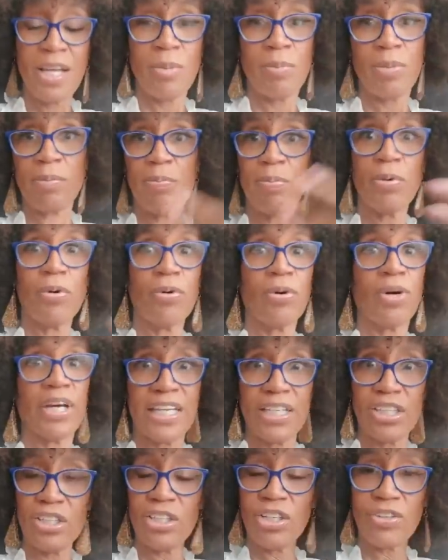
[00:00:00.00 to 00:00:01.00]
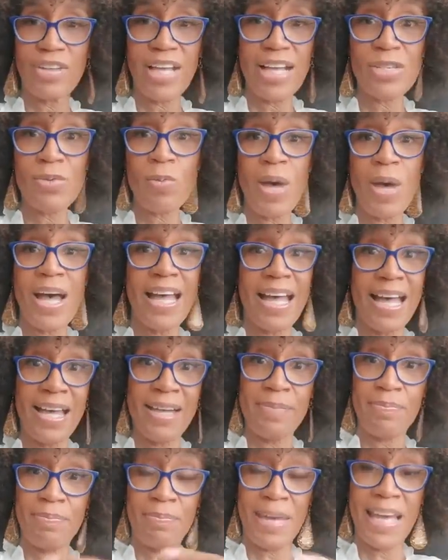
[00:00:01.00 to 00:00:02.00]
But boy, you know, that's why
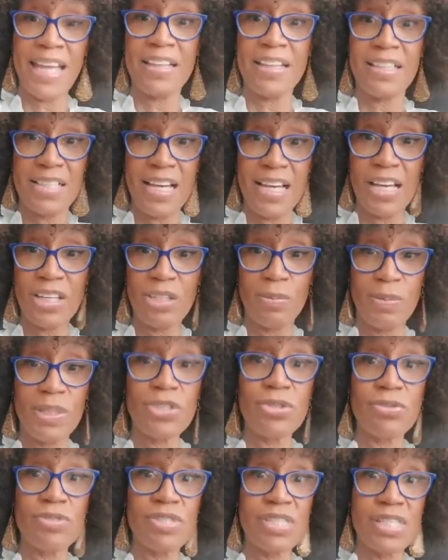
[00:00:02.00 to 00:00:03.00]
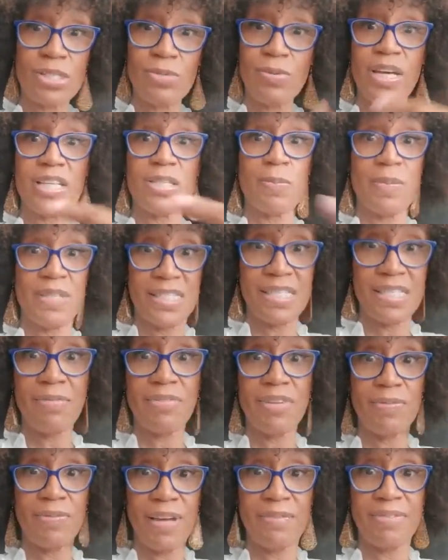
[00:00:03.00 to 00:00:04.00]
I made the documentaries. That's why I spent
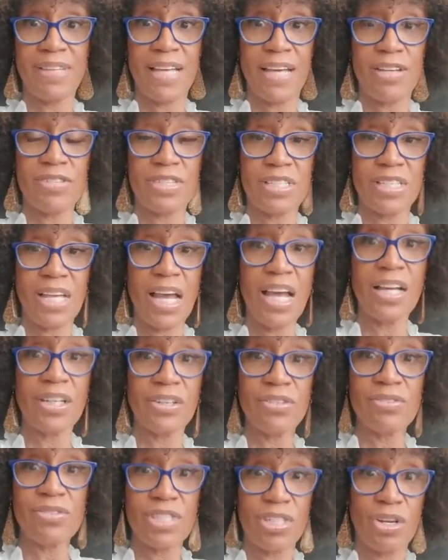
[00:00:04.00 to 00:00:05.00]
$75,000.